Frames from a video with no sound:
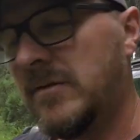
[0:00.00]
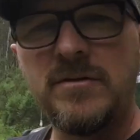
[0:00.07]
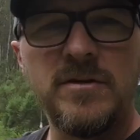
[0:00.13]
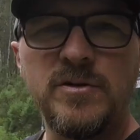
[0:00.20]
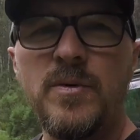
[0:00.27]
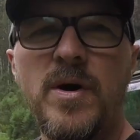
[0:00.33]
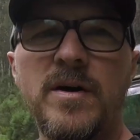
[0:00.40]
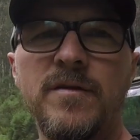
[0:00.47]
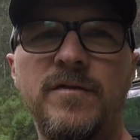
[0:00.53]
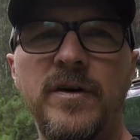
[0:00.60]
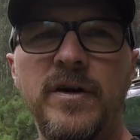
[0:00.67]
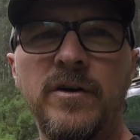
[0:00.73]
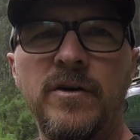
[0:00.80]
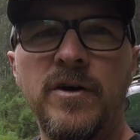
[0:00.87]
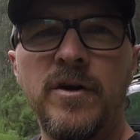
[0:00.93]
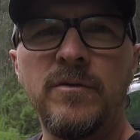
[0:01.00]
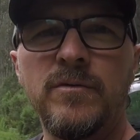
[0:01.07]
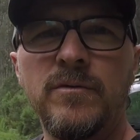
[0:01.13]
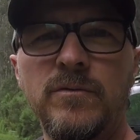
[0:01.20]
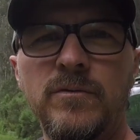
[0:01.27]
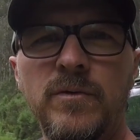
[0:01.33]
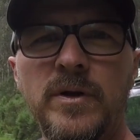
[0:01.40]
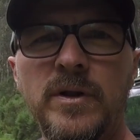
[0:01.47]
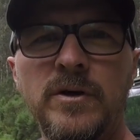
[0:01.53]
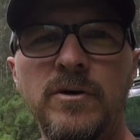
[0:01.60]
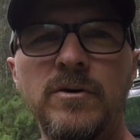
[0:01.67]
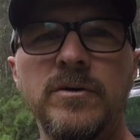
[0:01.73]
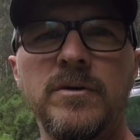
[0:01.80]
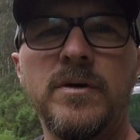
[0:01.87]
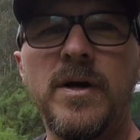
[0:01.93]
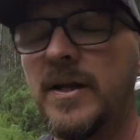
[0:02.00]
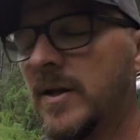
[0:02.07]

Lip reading: the swag fitted on it really good, and the